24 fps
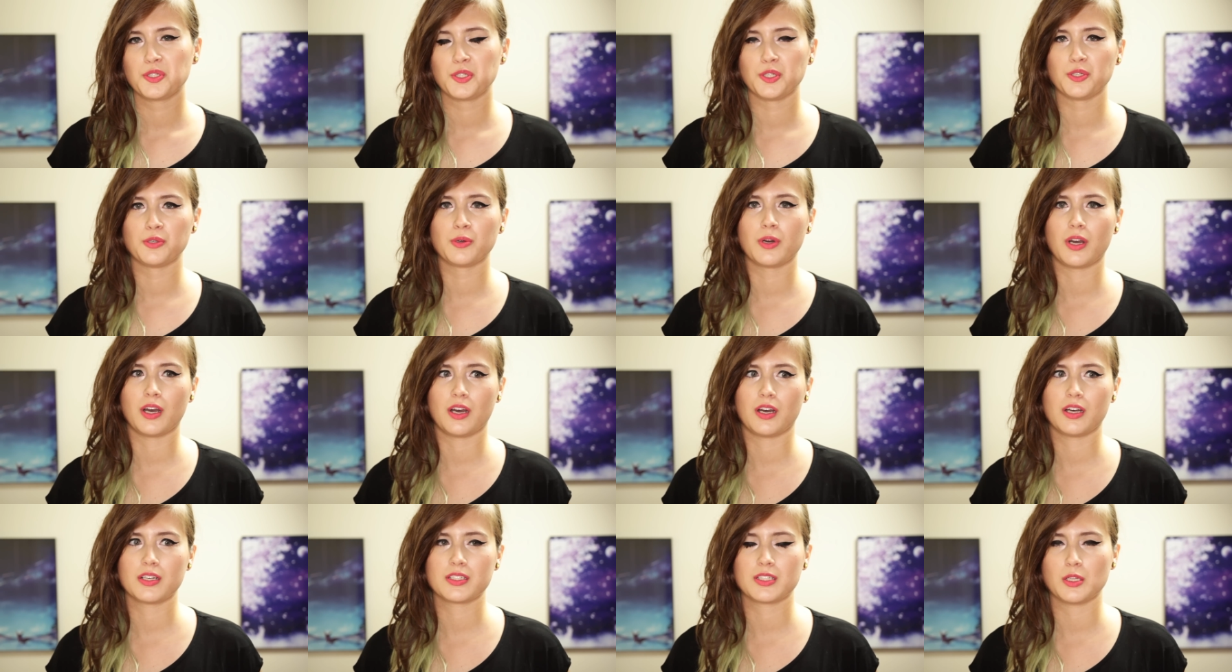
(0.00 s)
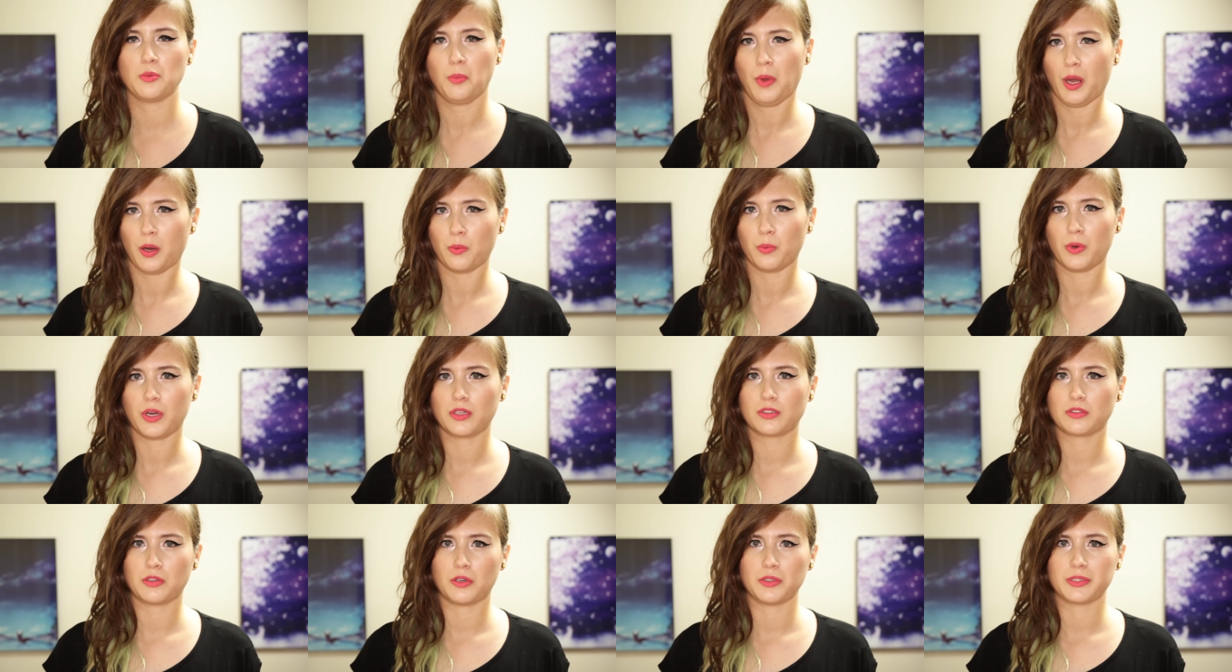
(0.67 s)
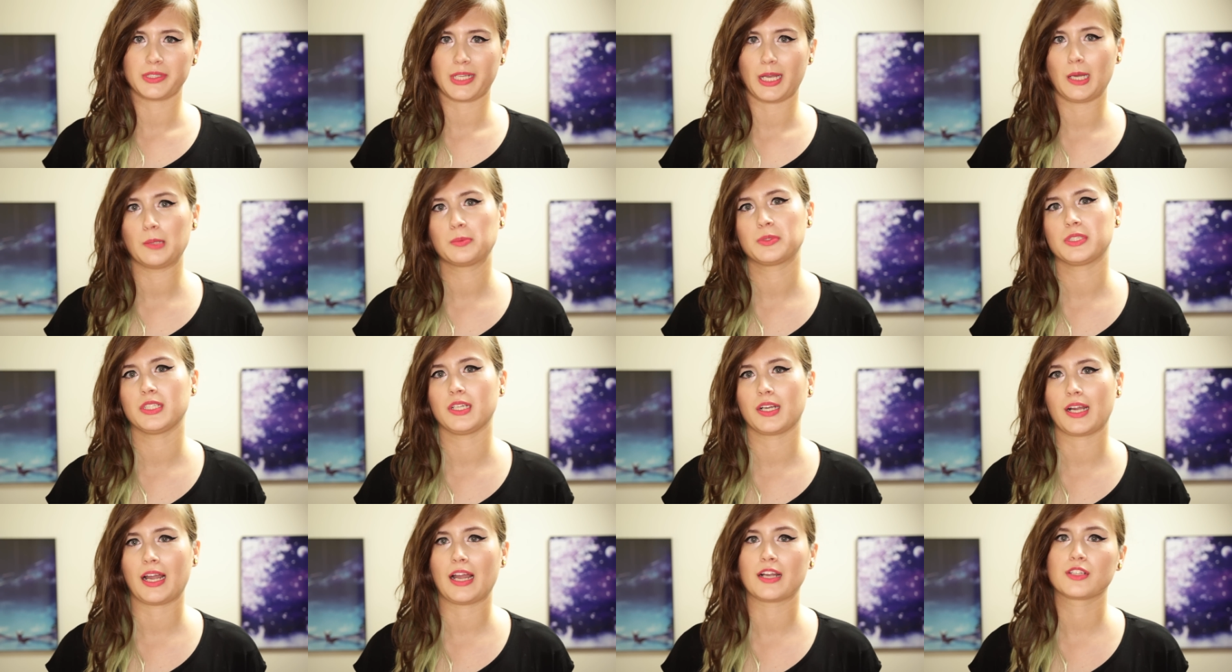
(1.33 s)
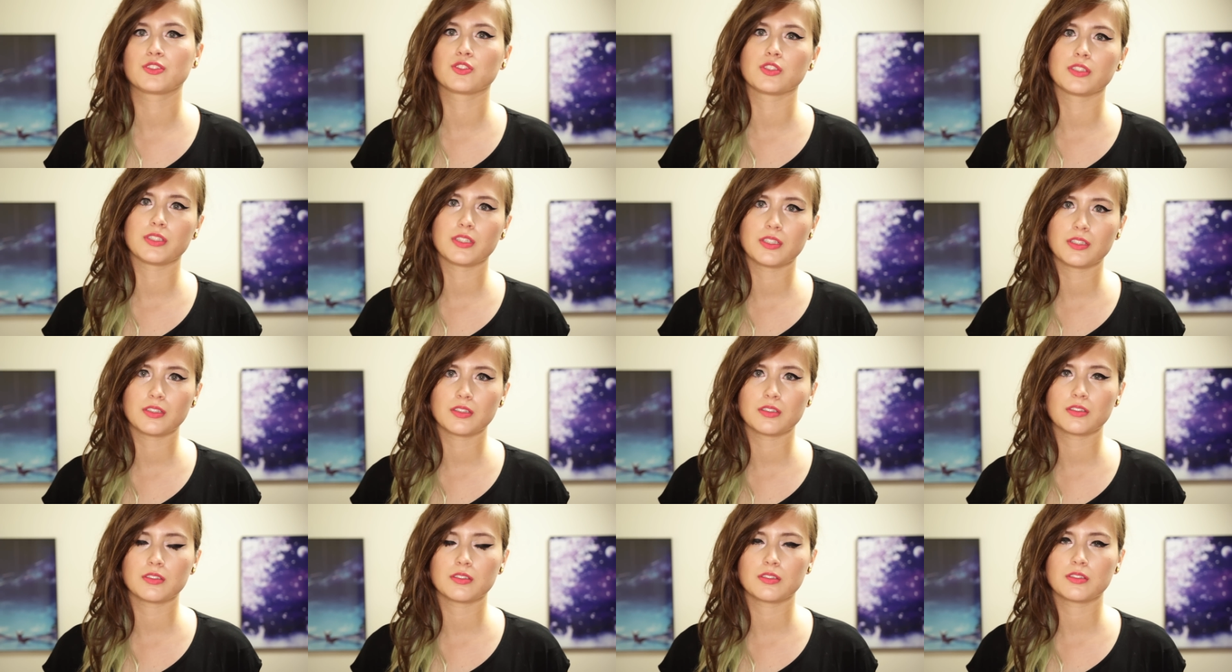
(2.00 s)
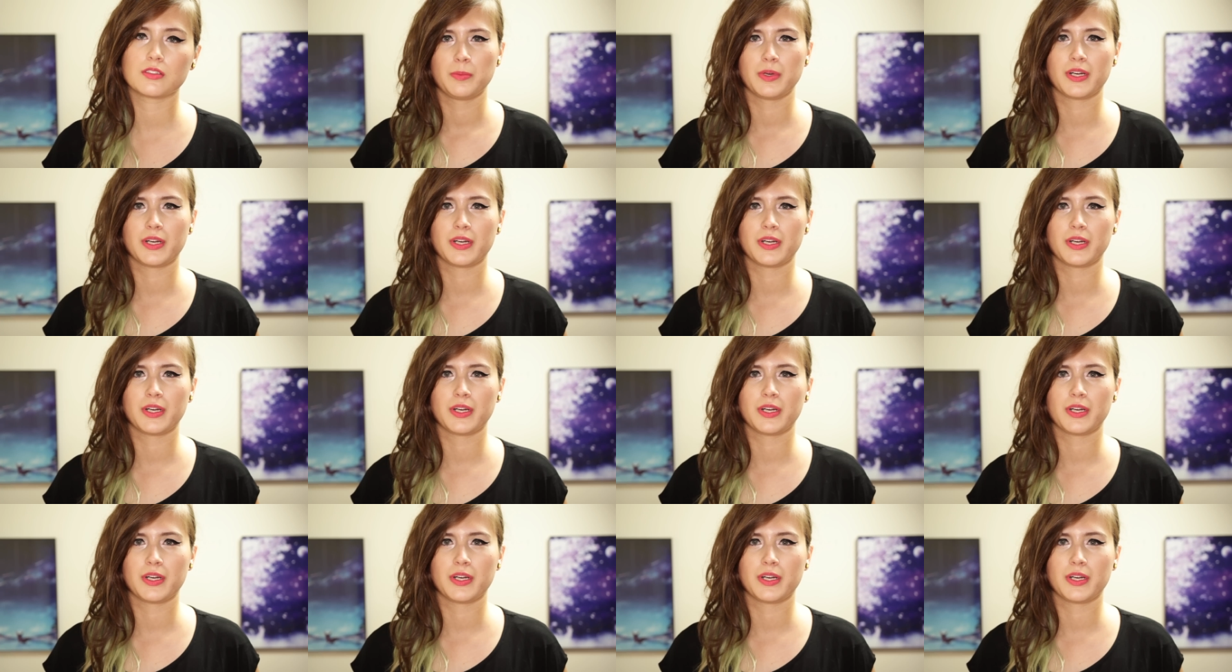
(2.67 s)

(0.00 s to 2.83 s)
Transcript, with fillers: to us about what closed captioning actually is